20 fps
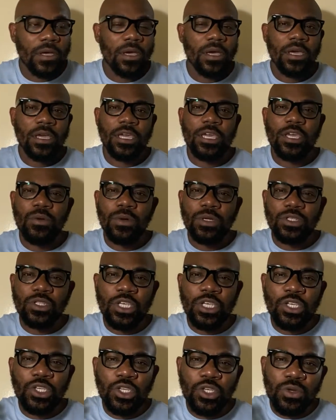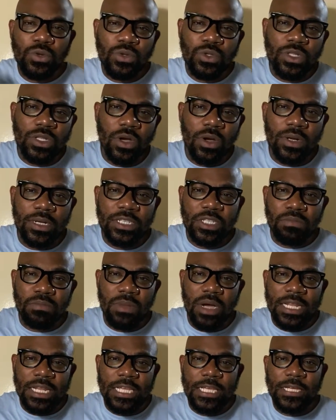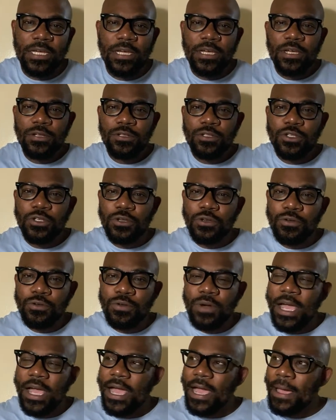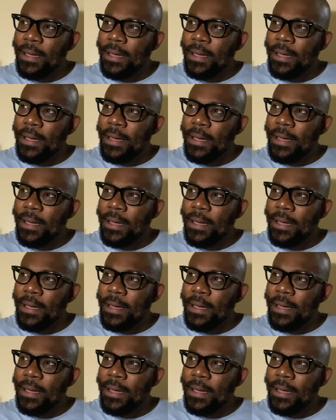he used all his money to